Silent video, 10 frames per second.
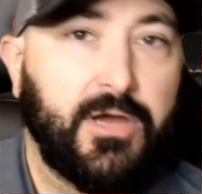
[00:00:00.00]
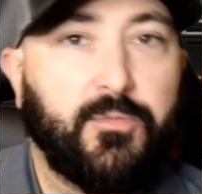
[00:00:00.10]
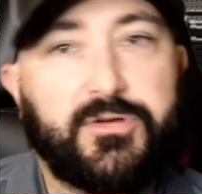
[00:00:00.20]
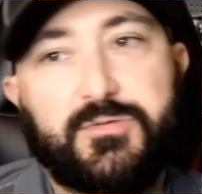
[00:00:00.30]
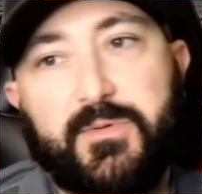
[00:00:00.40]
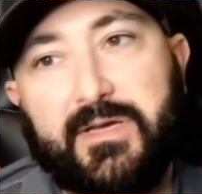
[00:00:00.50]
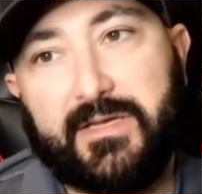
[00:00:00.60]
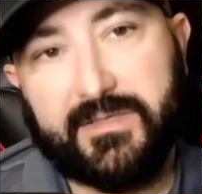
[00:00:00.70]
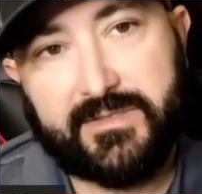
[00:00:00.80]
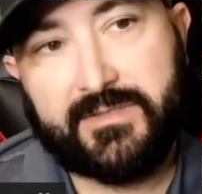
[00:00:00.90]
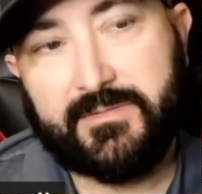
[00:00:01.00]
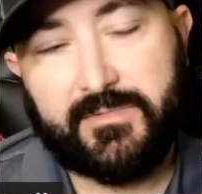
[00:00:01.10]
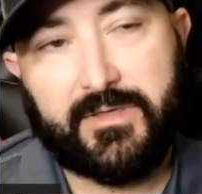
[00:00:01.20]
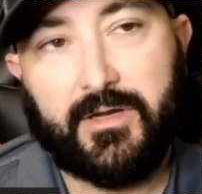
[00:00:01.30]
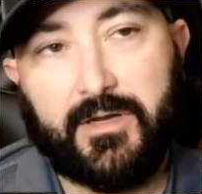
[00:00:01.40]
which means,
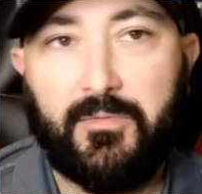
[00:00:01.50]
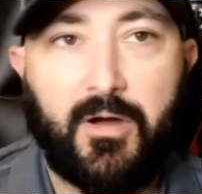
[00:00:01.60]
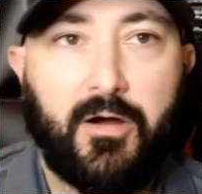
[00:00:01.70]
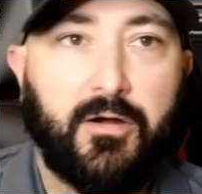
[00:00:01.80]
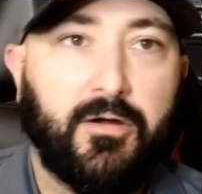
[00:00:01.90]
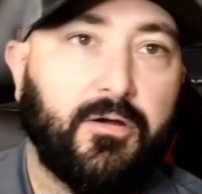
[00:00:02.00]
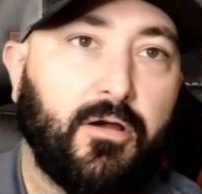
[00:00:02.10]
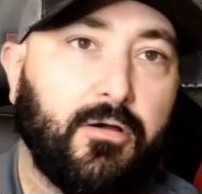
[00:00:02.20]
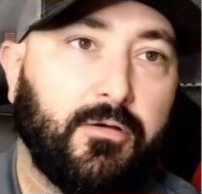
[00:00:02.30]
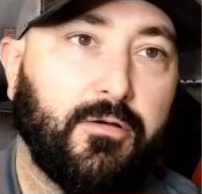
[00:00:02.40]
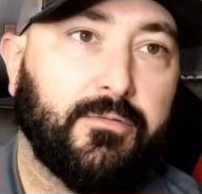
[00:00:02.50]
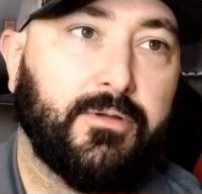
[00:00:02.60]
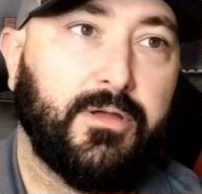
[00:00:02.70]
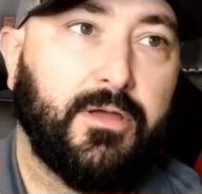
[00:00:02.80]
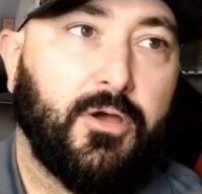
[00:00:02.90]
you know, our
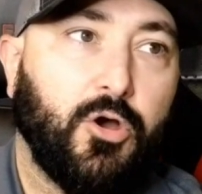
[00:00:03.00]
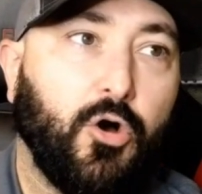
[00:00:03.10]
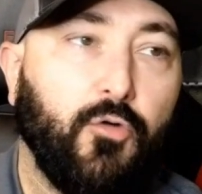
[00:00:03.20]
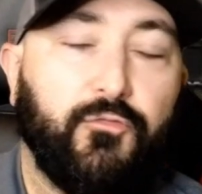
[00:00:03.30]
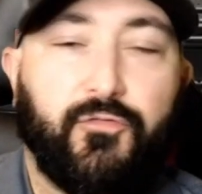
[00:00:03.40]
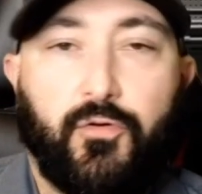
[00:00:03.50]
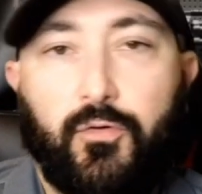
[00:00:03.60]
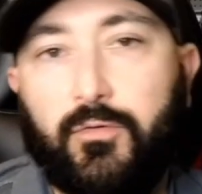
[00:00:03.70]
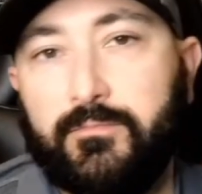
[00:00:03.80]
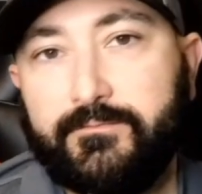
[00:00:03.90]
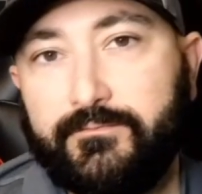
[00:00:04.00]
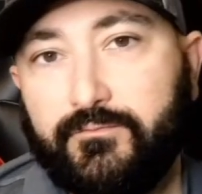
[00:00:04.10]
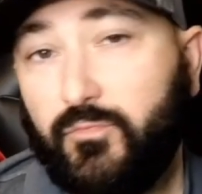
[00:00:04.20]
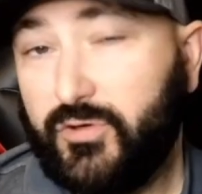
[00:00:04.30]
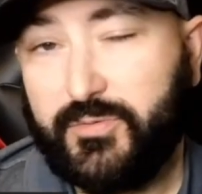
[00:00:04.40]
hopeful,
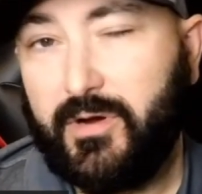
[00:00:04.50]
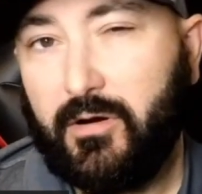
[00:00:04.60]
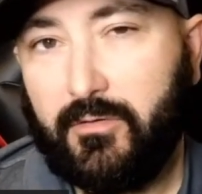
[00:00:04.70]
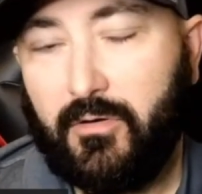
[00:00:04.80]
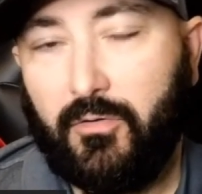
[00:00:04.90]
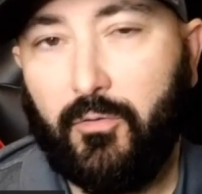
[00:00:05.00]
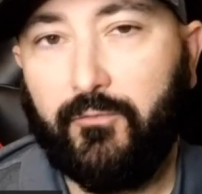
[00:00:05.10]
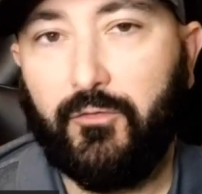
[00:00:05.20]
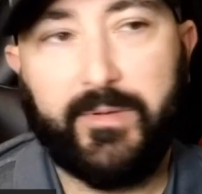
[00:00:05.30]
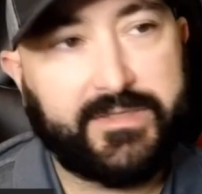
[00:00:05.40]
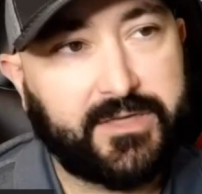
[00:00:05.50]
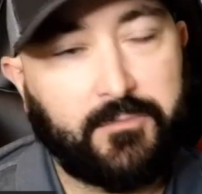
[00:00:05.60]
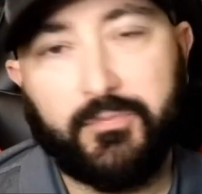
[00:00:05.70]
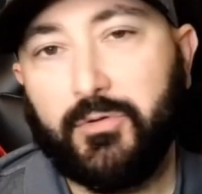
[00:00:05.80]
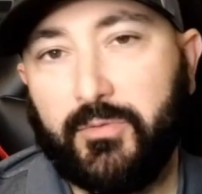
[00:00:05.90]
which we are all hopeful based on
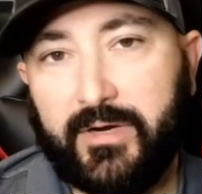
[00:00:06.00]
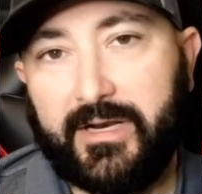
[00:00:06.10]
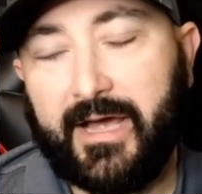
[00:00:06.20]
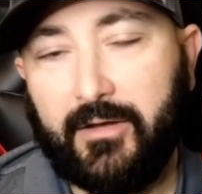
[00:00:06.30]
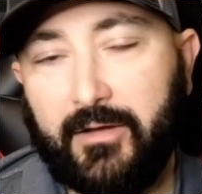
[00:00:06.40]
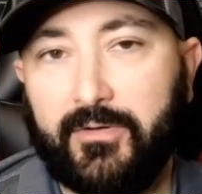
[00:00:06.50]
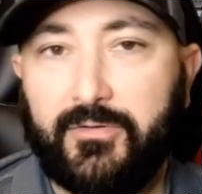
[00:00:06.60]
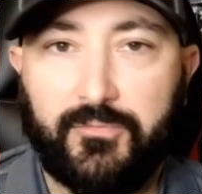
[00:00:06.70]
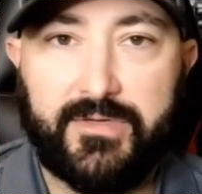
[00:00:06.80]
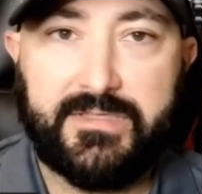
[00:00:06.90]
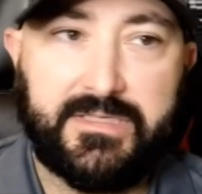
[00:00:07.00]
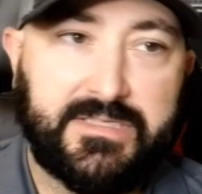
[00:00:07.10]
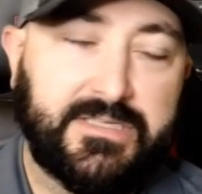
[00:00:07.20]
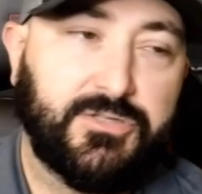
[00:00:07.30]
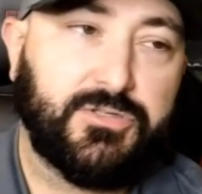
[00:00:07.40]
Bruin and Heller and the recent
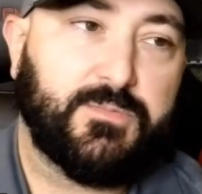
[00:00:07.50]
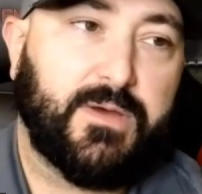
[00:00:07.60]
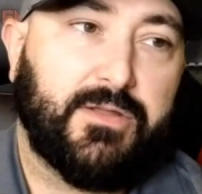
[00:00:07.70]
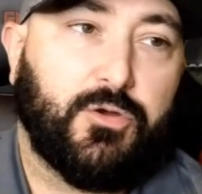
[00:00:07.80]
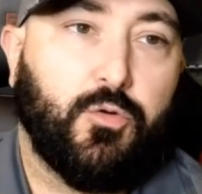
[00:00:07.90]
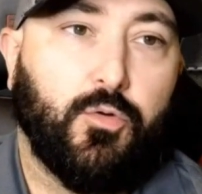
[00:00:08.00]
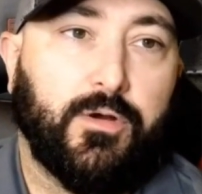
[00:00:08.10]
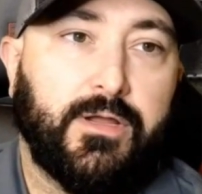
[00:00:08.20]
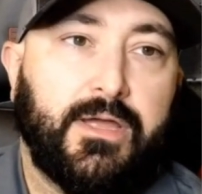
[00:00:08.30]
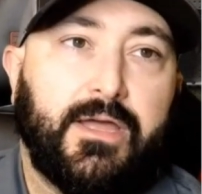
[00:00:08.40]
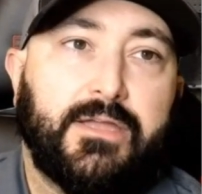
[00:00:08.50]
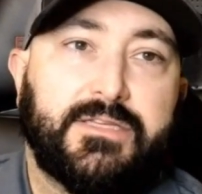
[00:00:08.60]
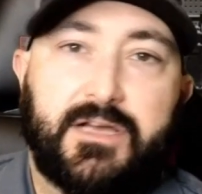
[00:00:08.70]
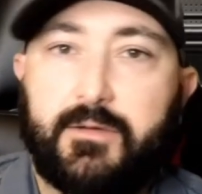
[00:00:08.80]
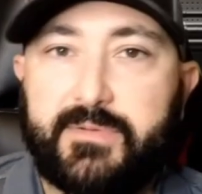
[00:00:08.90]
decisions by the court to
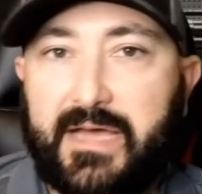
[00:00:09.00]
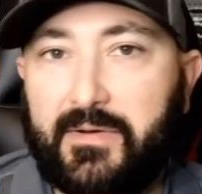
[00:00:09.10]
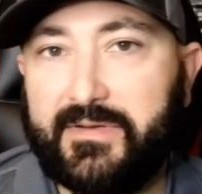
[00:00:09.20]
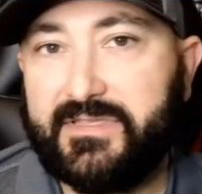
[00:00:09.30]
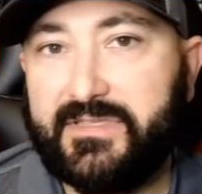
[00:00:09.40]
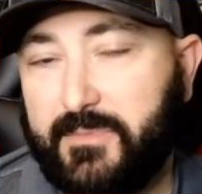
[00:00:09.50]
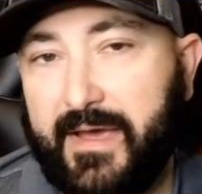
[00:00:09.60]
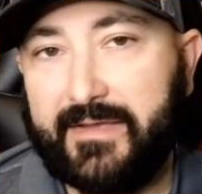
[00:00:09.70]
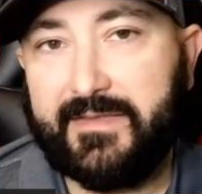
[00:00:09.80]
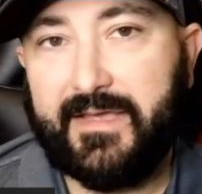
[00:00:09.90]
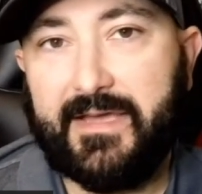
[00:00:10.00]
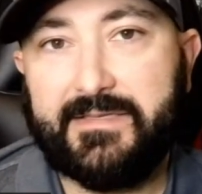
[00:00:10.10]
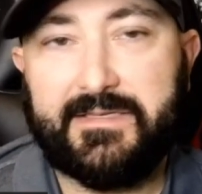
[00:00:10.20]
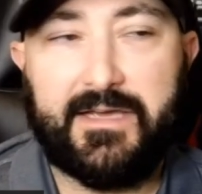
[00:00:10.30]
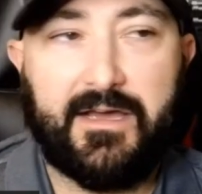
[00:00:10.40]
come down and smack the
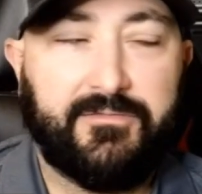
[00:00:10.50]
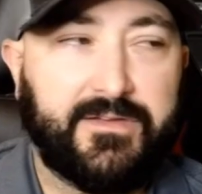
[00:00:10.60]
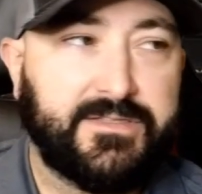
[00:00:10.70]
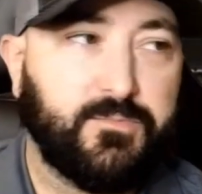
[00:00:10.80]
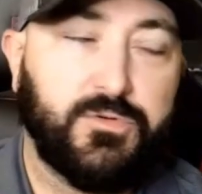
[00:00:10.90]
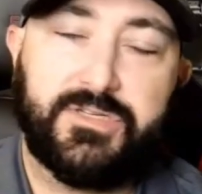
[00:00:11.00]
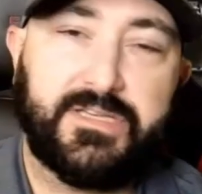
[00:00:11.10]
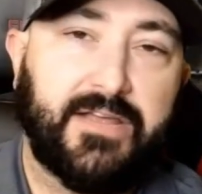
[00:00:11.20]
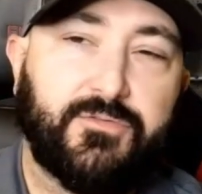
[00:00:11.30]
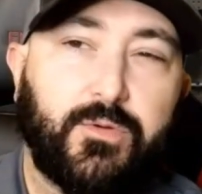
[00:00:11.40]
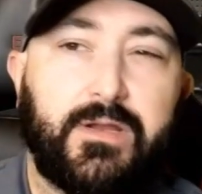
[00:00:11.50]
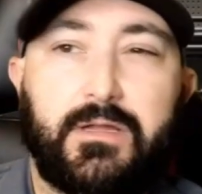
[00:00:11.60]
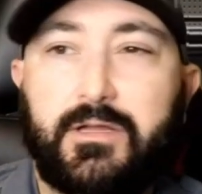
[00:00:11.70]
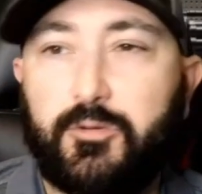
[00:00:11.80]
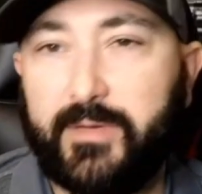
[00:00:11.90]
ATF, is we're just going to have to wait a
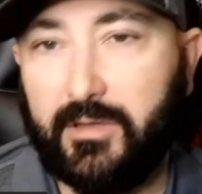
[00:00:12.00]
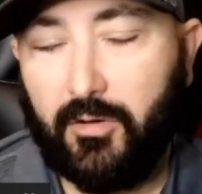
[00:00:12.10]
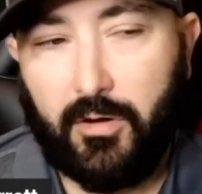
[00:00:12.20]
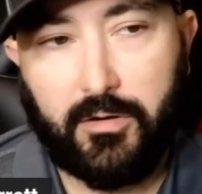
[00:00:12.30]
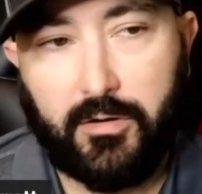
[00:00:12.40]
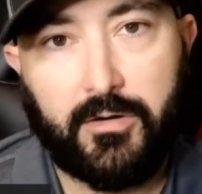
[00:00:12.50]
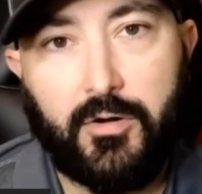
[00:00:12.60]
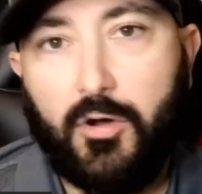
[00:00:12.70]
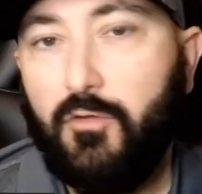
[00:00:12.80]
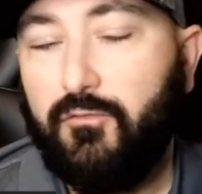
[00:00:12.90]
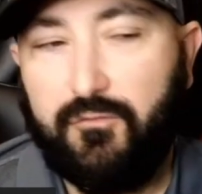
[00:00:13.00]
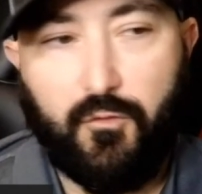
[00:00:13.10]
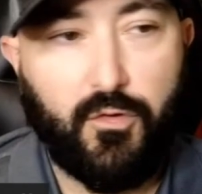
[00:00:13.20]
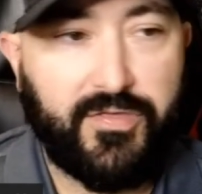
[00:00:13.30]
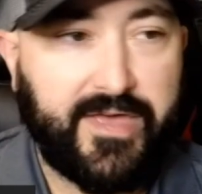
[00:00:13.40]
little bit longer
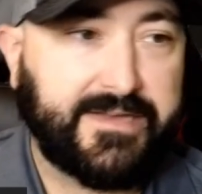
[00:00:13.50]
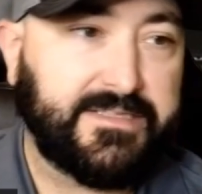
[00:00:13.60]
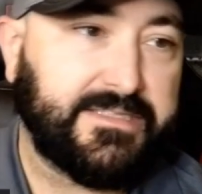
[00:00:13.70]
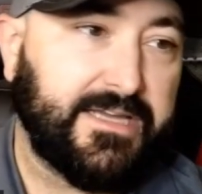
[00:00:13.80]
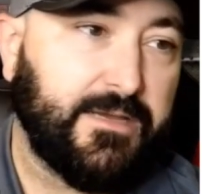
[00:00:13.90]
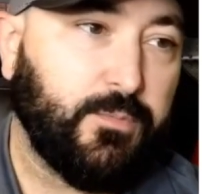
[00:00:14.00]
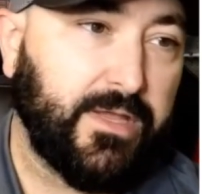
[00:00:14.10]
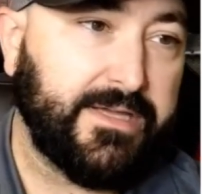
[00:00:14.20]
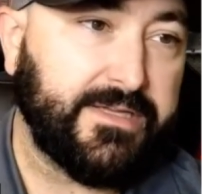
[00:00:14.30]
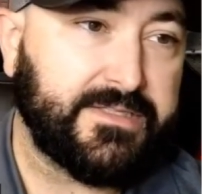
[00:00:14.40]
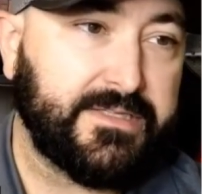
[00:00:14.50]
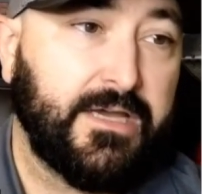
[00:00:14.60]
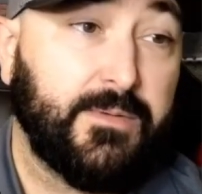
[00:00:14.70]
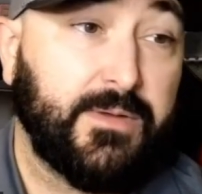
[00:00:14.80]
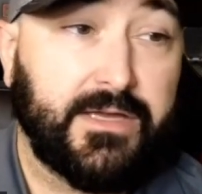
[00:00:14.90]
for that to take place,
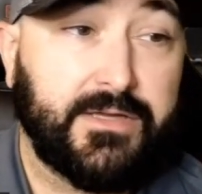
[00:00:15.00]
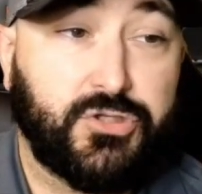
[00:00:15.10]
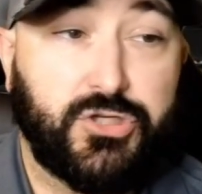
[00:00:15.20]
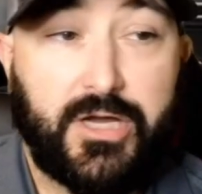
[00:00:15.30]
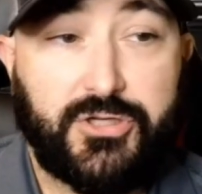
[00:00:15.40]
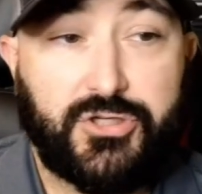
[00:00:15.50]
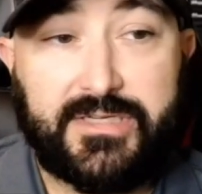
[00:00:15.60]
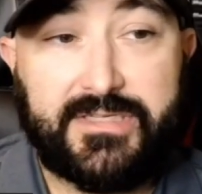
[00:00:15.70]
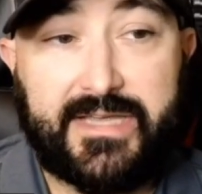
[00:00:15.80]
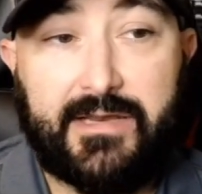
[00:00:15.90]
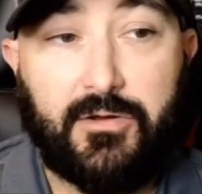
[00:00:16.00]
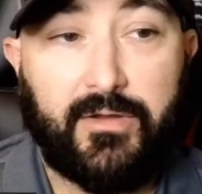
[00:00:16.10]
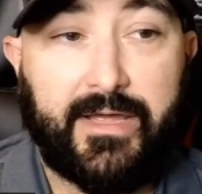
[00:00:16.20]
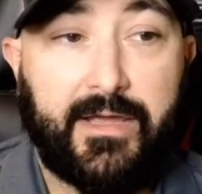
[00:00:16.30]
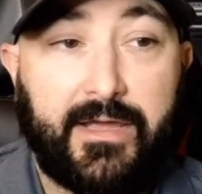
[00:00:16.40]
because Judge Daniel A.